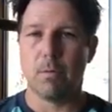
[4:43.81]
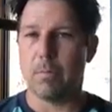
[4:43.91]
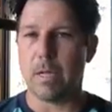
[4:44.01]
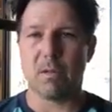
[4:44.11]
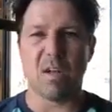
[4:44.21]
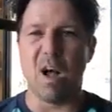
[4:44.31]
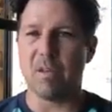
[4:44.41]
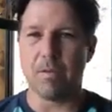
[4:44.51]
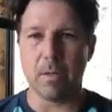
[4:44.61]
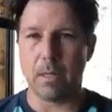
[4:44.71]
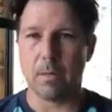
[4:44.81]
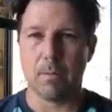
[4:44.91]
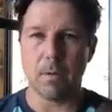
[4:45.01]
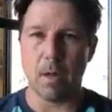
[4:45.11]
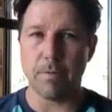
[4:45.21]
like constantly,
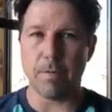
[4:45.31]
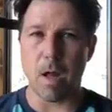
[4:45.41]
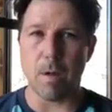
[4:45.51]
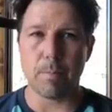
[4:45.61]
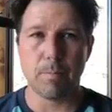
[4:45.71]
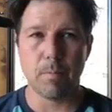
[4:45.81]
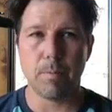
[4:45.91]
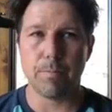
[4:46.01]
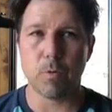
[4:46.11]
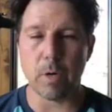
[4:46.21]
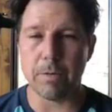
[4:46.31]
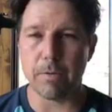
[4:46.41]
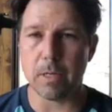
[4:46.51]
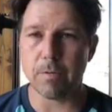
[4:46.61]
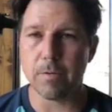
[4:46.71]
nonstop,
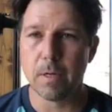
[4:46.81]
craziness.